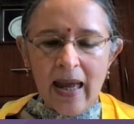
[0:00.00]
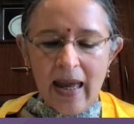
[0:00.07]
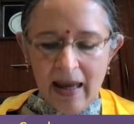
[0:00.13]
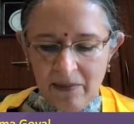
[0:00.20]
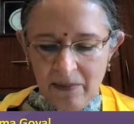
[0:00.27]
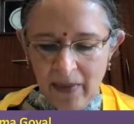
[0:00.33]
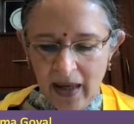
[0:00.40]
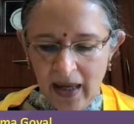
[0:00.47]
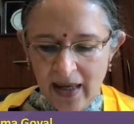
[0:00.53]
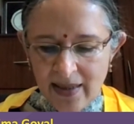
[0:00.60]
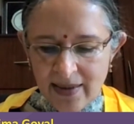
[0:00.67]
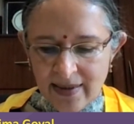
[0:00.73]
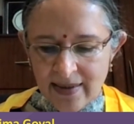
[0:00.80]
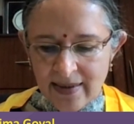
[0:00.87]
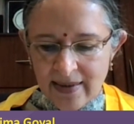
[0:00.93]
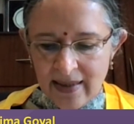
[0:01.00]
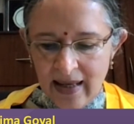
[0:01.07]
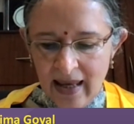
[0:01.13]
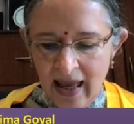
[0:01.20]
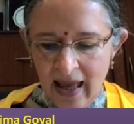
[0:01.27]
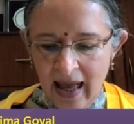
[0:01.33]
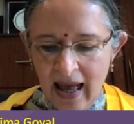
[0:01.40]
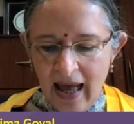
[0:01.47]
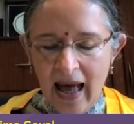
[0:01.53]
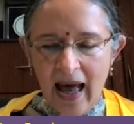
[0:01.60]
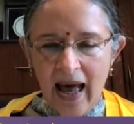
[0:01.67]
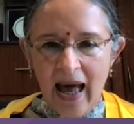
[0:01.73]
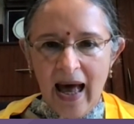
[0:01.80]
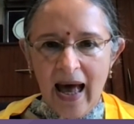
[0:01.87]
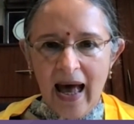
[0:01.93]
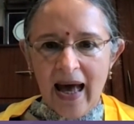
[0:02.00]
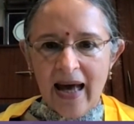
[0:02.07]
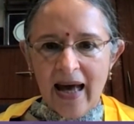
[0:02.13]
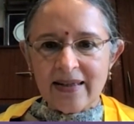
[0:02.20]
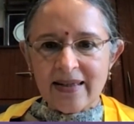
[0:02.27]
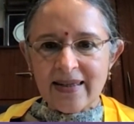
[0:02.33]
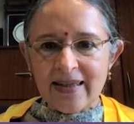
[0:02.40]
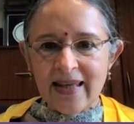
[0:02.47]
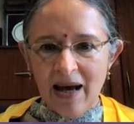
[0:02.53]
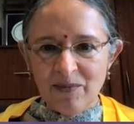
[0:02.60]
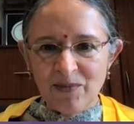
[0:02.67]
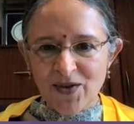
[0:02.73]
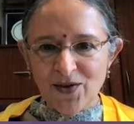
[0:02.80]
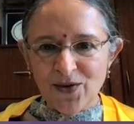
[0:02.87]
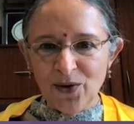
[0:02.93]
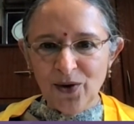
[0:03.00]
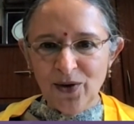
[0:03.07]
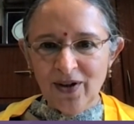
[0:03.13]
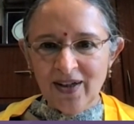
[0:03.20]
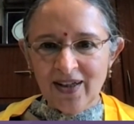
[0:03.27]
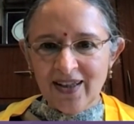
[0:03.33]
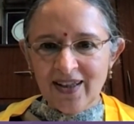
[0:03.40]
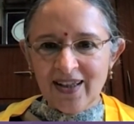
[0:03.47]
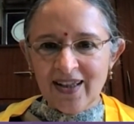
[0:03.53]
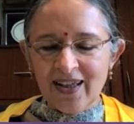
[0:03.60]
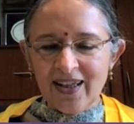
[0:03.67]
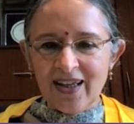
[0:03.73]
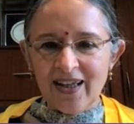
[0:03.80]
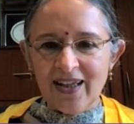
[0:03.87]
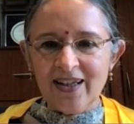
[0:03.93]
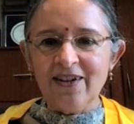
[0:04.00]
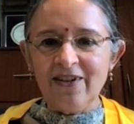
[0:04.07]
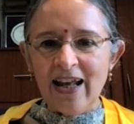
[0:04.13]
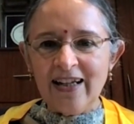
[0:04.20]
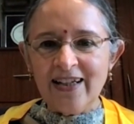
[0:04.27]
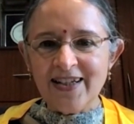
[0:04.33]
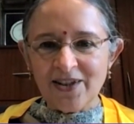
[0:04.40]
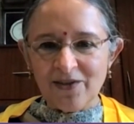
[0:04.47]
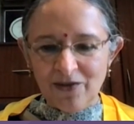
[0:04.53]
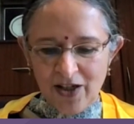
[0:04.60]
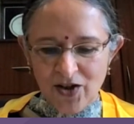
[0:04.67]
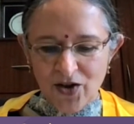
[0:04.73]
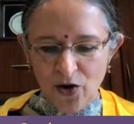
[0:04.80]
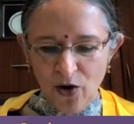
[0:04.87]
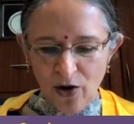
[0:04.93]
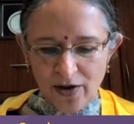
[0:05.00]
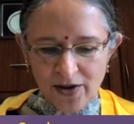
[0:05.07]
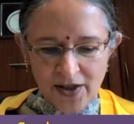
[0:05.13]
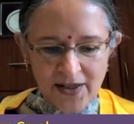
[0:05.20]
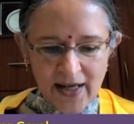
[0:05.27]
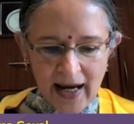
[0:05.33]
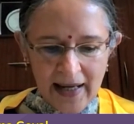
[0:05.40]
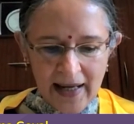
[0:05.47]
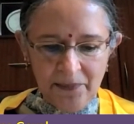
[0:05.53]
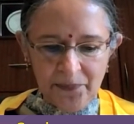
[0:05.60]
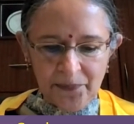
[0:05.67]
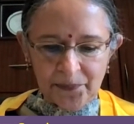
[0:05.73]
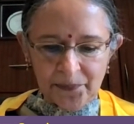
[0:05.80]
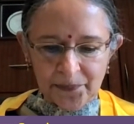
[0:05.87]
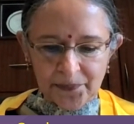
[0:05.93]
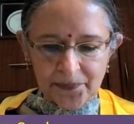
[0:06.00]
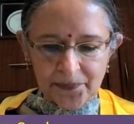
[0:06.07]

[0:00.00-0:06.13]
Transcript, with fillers: MS, and SAMSOE in a relatively short time.